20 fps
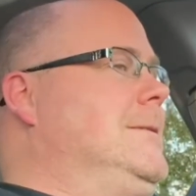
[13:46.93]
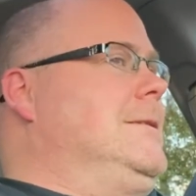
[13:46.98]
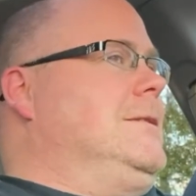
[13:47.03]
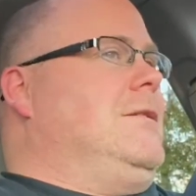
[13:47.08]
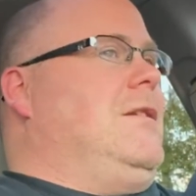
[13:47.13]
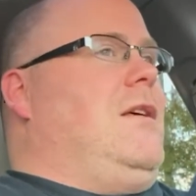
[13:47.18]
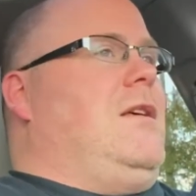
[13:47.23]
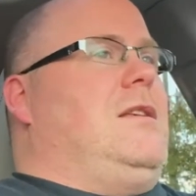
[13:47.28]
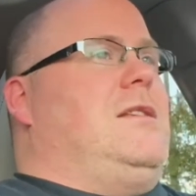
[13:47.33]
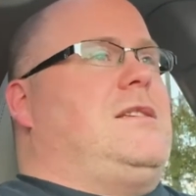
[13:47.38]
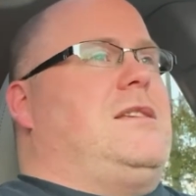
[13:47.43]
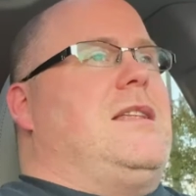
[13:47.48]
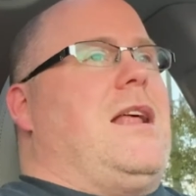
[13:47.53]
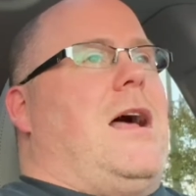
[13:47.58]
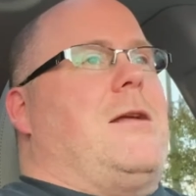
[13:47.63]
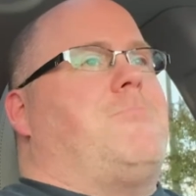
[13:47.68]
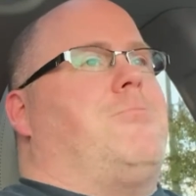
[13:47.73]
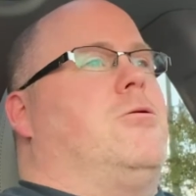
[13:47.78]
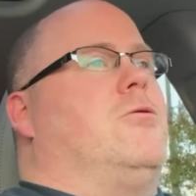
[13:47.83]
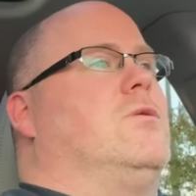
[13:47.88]
It's
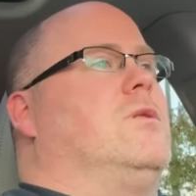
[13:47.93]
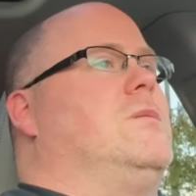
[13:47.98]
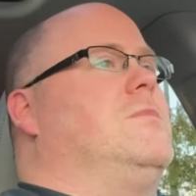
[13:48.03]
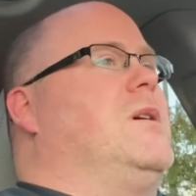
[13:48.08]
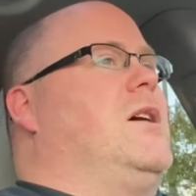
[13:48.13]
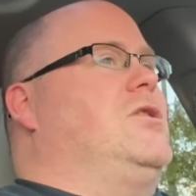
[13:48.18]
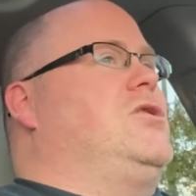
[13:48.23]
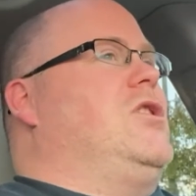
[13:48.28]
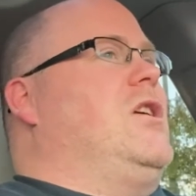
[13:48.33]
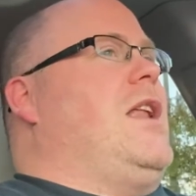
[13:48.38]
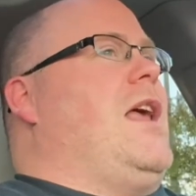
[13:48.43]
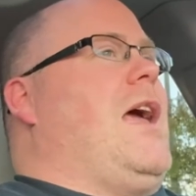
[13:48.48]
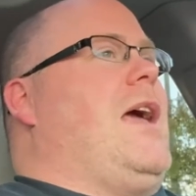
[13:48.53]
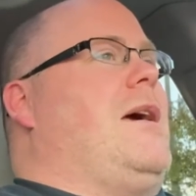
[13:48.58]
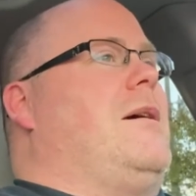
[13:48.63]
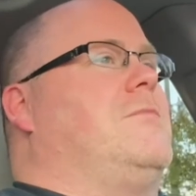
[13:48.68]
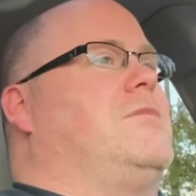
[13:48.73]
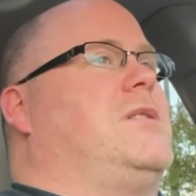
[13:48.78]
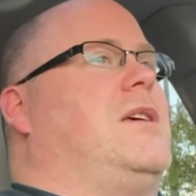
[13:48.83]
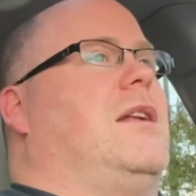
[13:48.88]
not pulling much in
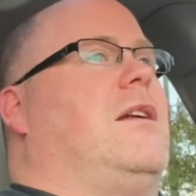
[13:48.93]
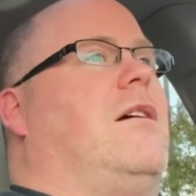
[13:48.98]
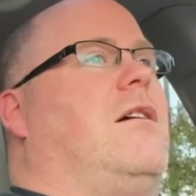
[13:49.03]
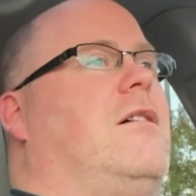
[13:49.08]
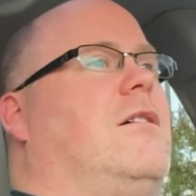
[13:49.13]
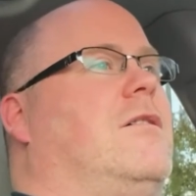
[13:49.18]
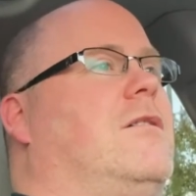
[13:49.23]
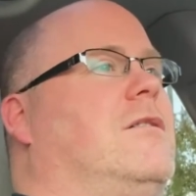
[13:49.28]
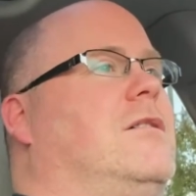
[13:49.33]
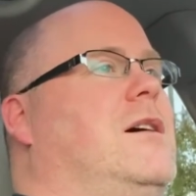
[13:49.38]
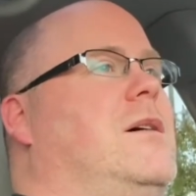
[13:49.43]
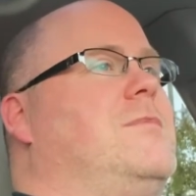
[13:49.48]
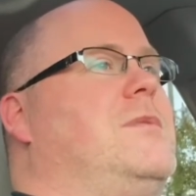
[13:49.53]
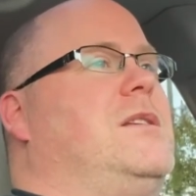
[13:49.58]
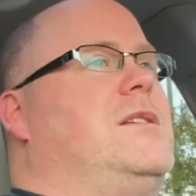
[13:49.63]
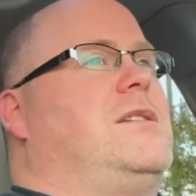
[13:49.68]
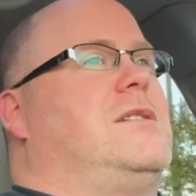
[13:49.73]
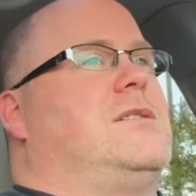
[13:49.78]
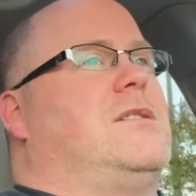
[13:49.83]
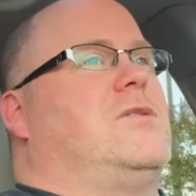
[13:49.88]
amps at all. I mean,
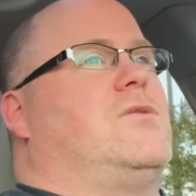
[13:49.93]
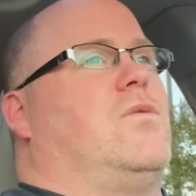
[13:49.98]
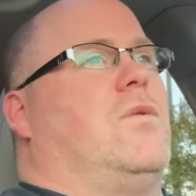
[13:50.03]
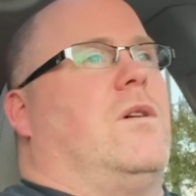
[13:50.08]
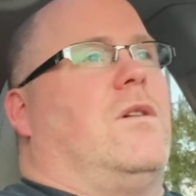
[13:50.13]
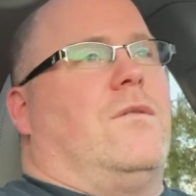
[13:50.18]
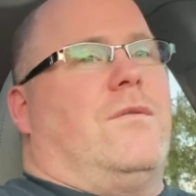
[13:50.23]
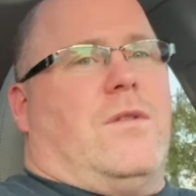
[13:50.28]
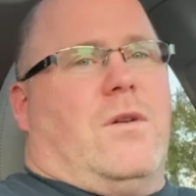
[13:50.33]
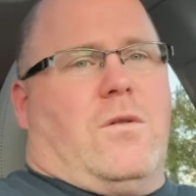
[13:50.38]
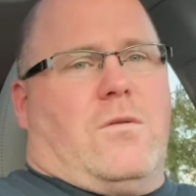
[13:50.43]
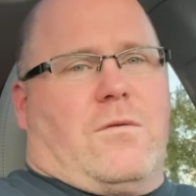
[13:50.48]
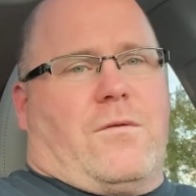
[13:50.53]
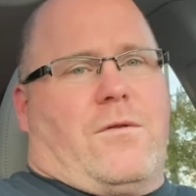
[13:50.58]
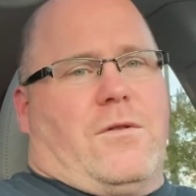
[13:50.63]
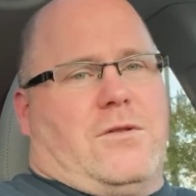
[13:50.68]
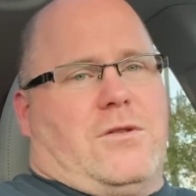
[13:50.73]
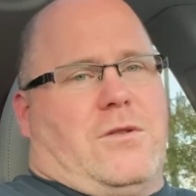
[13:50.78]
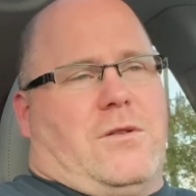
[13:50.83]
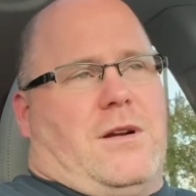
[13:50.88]
this is a 12 volt
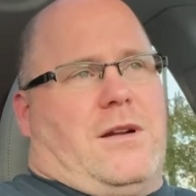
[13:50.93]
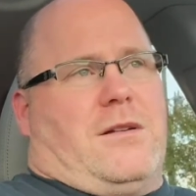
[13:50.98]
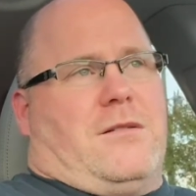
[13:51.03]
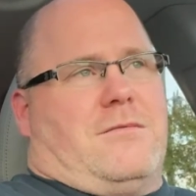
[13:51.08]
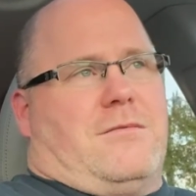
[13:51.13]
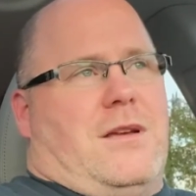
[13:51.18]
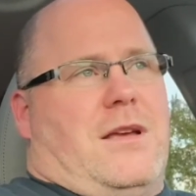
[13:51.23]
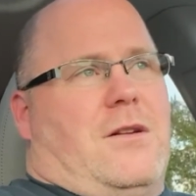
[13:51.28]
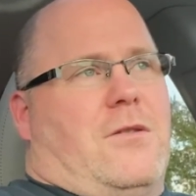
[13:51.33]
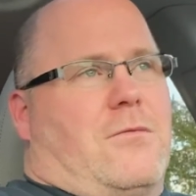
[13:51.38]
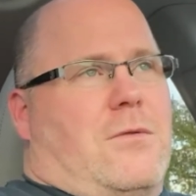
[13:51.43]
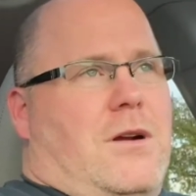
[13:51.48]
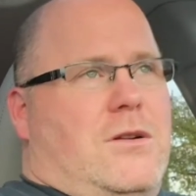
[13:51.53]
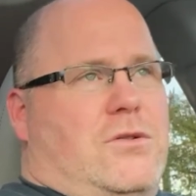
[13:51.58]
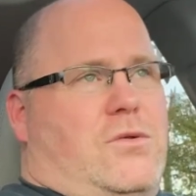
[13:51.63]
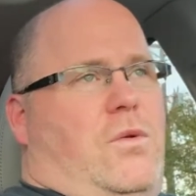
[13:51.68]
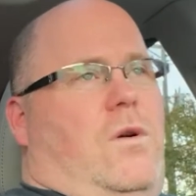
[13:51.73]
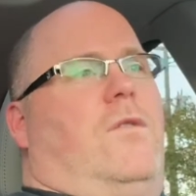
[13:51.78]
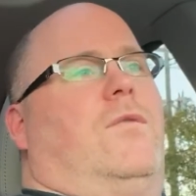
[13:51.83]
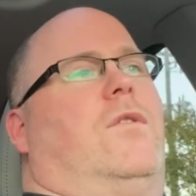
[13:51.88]
refrigerator. It'll run
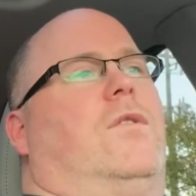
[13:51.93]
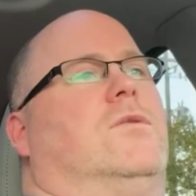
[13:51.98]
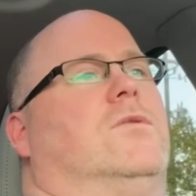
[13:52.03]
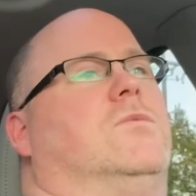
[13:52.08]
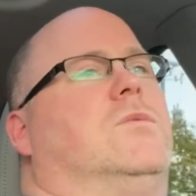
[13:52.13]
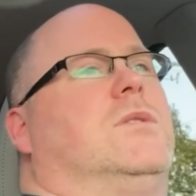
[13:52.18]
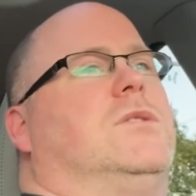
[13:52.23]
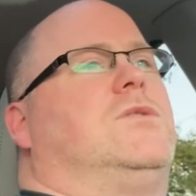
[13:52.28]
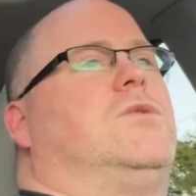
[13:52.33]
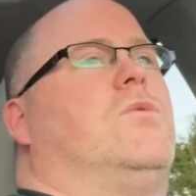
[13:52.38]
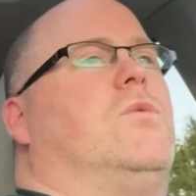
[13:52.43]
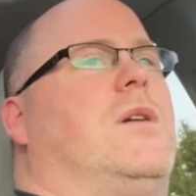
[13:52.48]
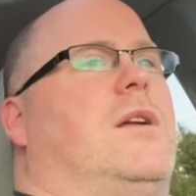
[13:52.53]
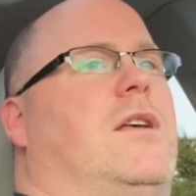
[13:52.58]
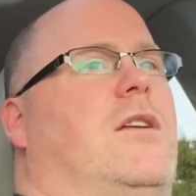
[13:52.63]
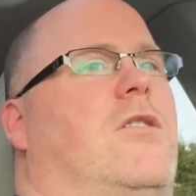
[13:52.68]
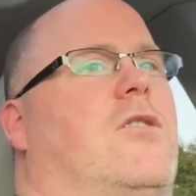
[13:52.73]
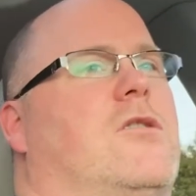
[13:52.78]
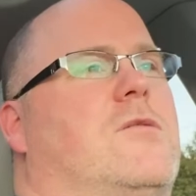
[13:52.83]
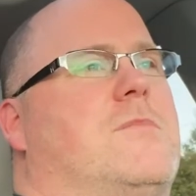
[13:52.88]
12 volt and 120
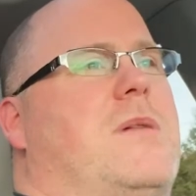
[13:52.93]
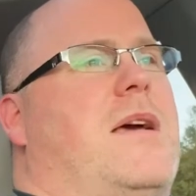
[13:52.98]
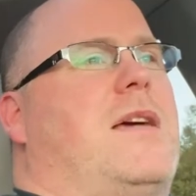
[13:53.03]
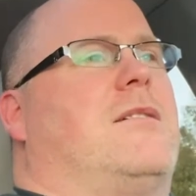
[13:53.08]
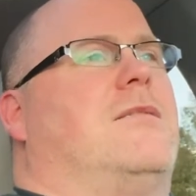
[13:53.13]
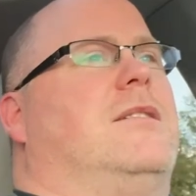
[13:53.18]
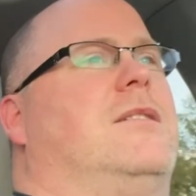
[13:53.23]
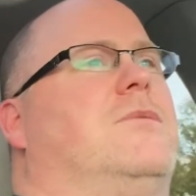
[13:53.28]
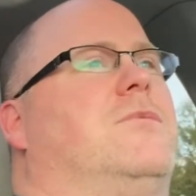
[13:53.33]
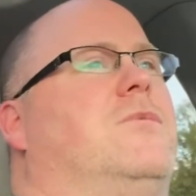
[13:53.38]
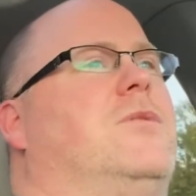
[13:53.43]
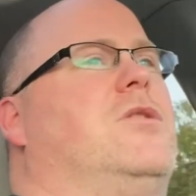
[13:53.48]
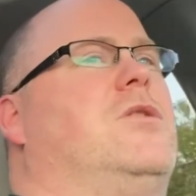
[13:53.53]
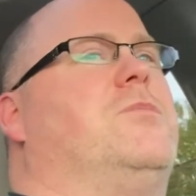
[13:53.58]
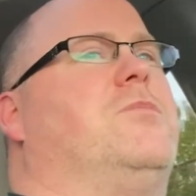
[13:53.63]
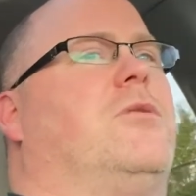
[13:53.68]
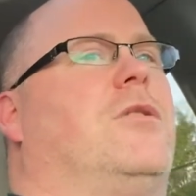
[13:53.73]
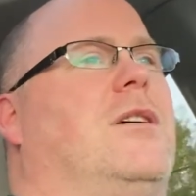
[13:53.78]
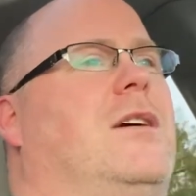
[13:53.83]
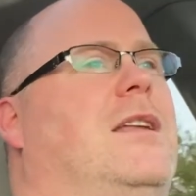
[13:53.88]
automatically. When you
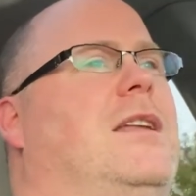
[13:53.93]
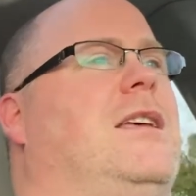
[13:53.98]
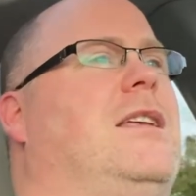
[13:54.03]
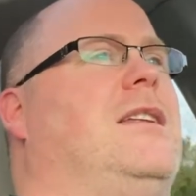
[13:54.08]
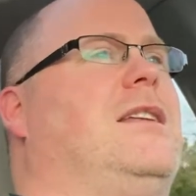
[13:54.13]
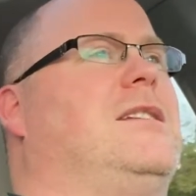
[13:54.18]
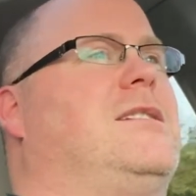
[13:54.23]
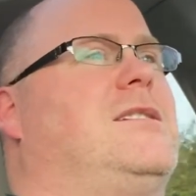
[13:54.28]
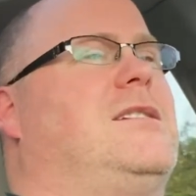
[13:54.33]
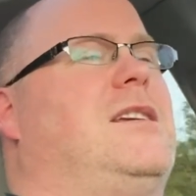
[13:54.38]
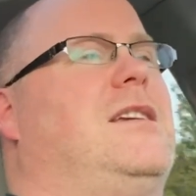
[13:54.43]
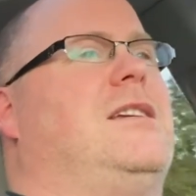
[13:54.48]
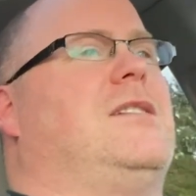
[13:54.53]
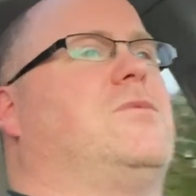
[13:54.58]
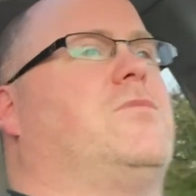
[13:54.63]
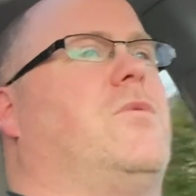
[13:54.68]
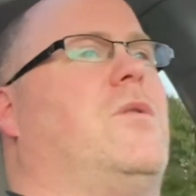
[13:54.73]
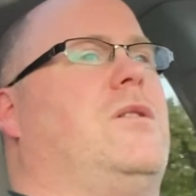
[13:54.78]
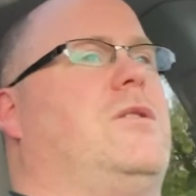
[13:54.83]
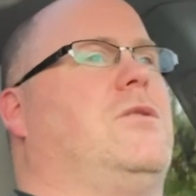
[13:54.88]
plug it in, it sees
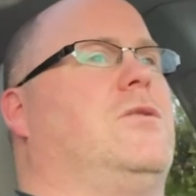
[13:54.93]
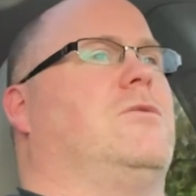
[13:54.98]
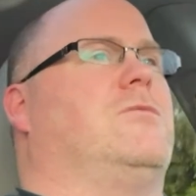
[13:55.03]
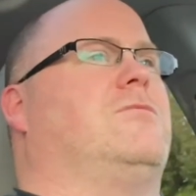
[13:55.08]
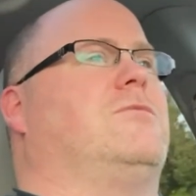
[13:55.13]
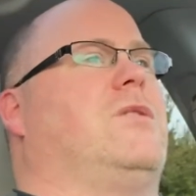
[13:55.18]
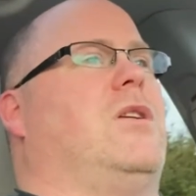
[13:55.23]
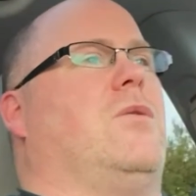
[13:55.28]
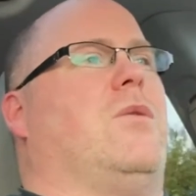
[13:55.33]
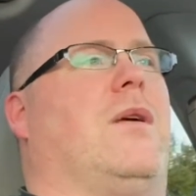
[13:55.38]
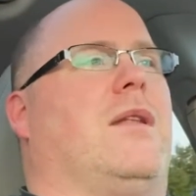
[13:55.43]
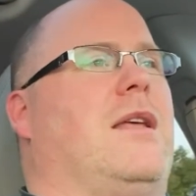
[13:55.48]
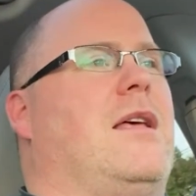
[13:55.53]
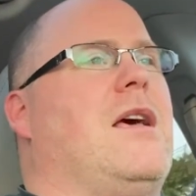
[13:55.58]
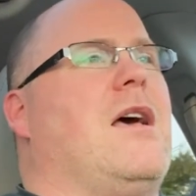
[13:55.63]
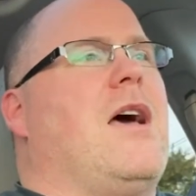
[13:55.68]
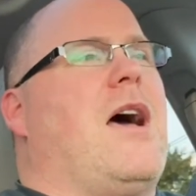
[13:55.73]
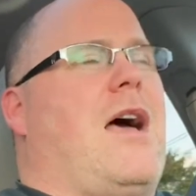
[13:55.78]
what you're doing.